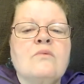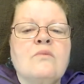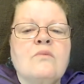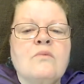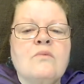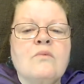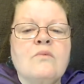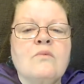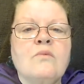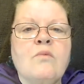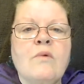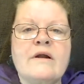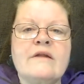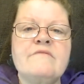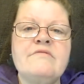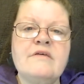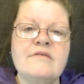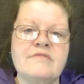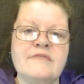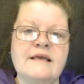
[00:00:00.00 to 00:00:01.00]
one of
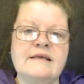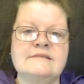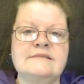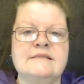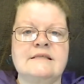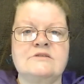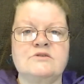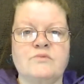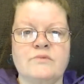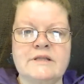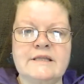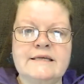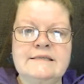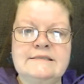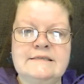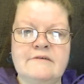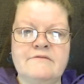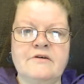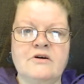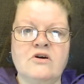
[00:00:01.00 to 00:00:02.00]
the things that's really
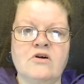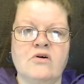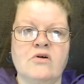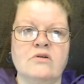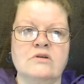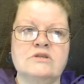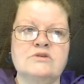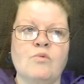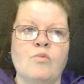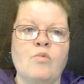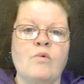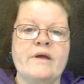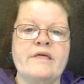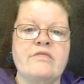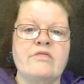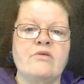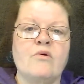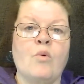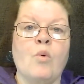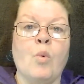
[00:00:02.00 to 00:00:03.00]
difficult with
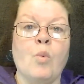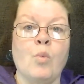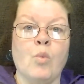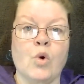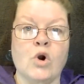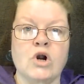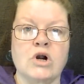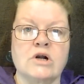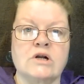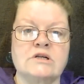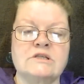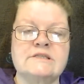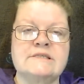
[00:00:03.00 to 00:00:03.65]
words